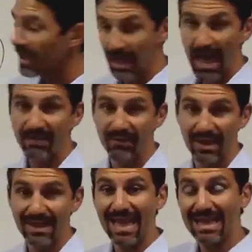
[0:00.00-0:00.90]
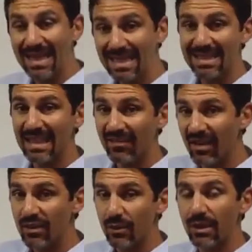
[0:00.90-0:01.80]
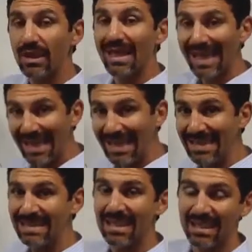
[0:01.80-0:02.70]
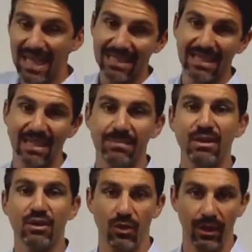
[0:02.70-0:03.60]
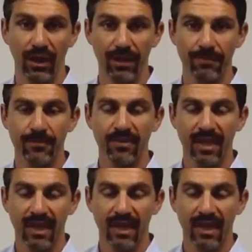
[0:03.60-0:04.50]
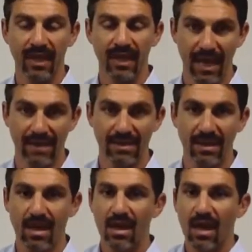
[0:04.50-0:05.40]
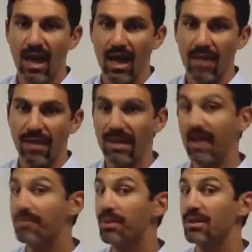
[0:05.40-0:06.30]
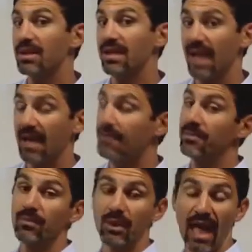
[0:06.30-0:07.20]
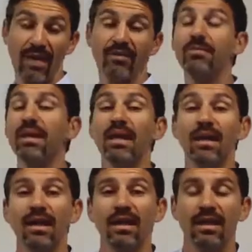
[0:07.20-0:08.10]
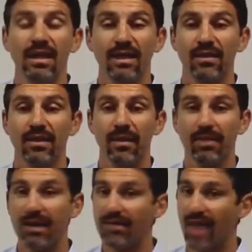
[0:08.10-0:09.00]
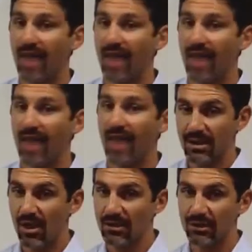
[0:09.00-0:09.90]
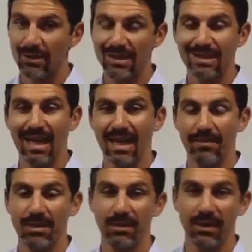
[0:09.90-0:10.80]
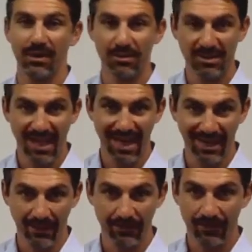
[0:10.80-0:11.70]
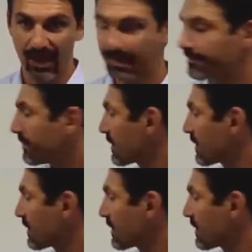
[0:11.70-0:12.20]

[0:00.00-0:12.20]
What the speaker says: confident that this individual is less than the majority in this case. And the other person then would have to be either above that, as long as there isn't any people that are abstaining, right?